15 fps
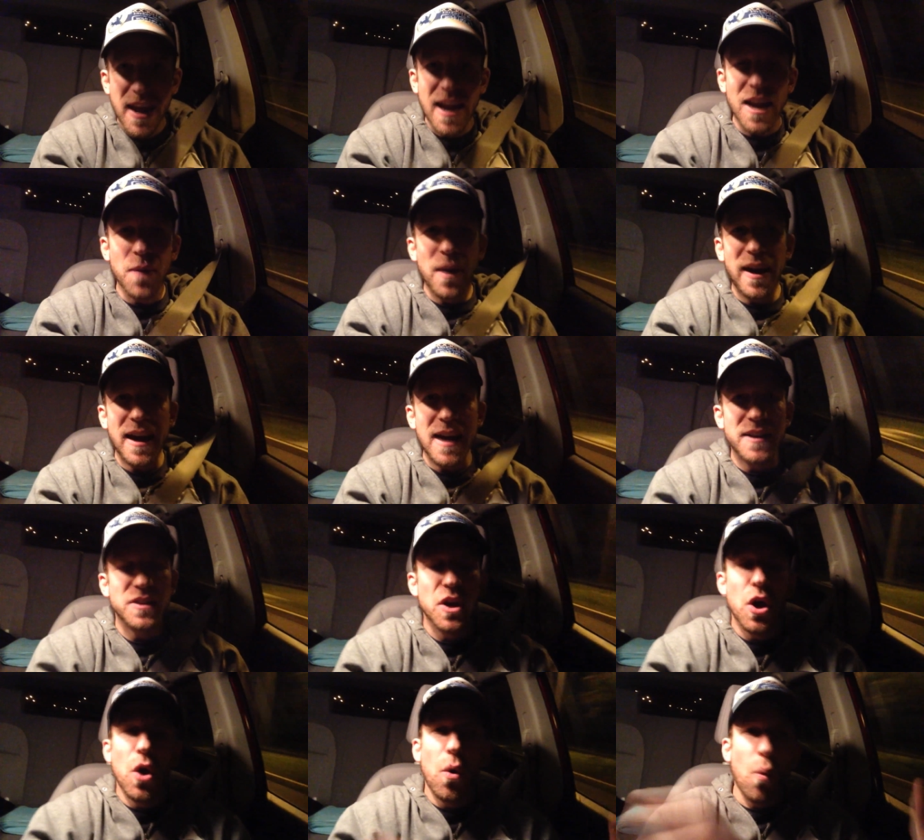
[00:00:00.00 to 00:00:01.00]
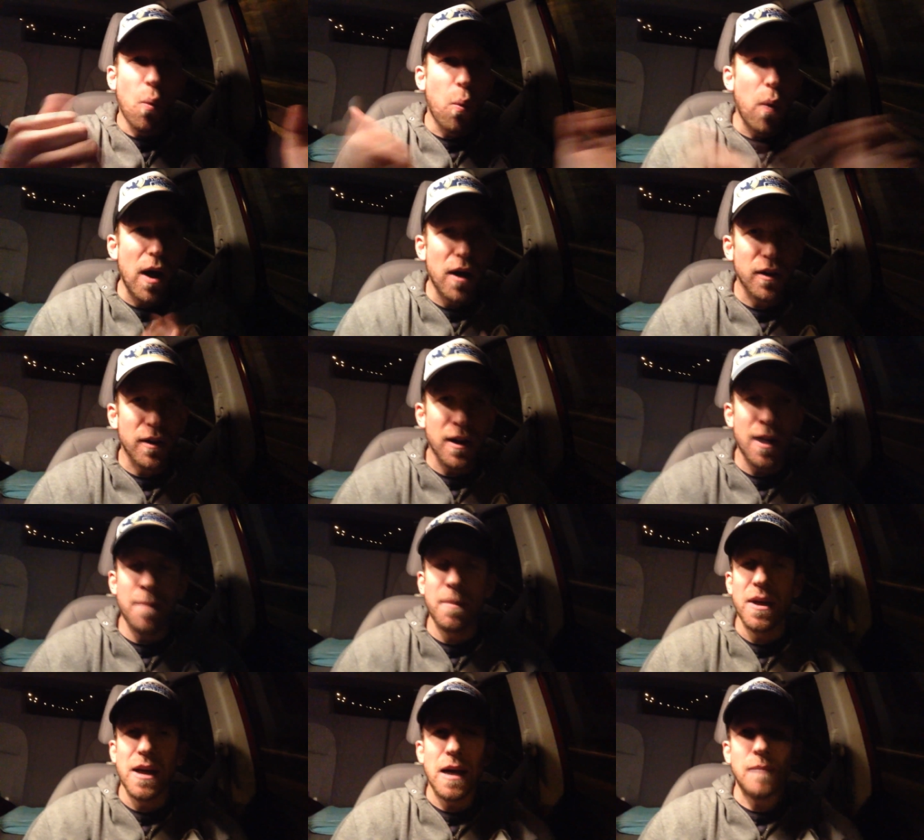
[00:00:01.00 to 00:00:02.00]
Anyway, guys,
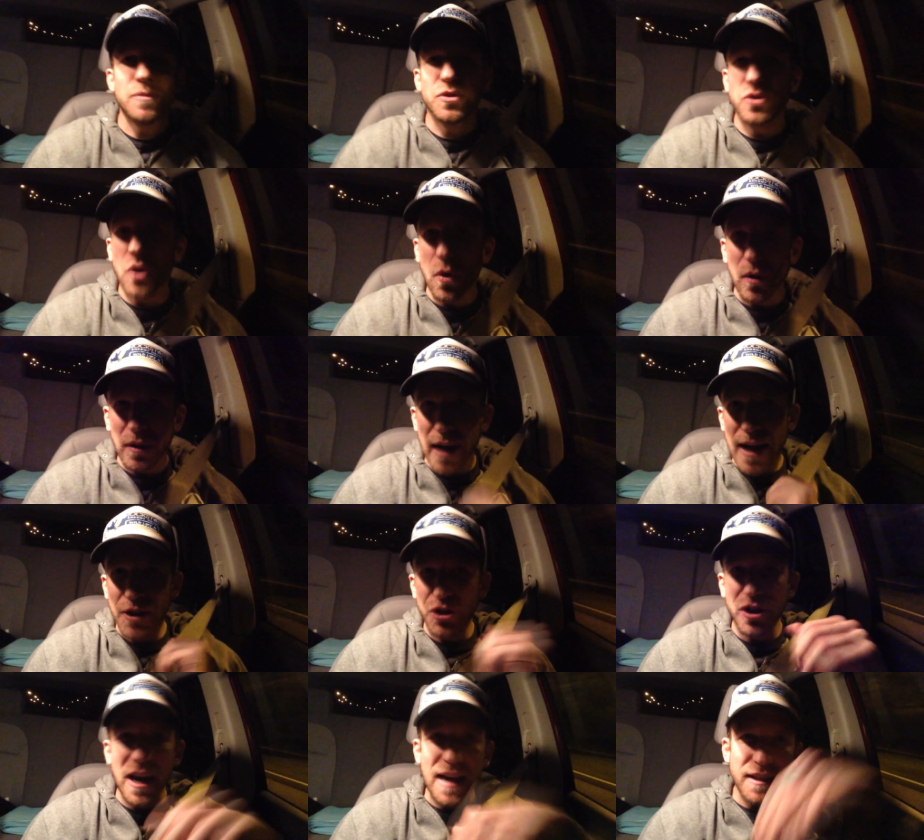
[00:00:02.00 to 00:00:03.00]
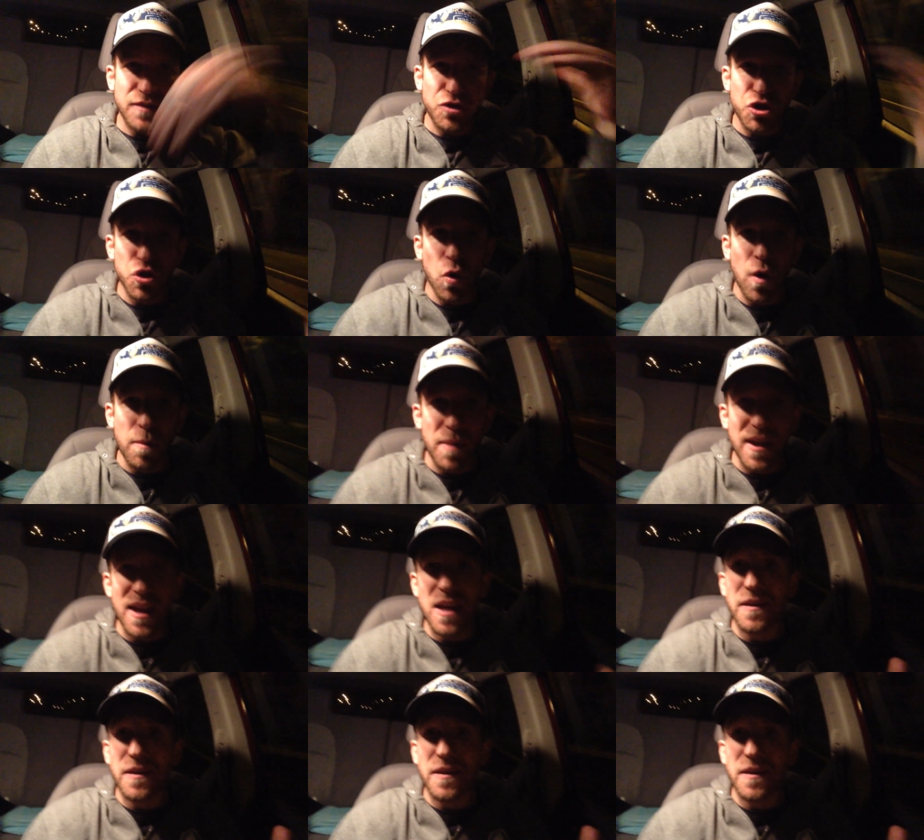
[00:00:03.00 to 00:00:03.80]
welcome I'm so glad you guys have joined me.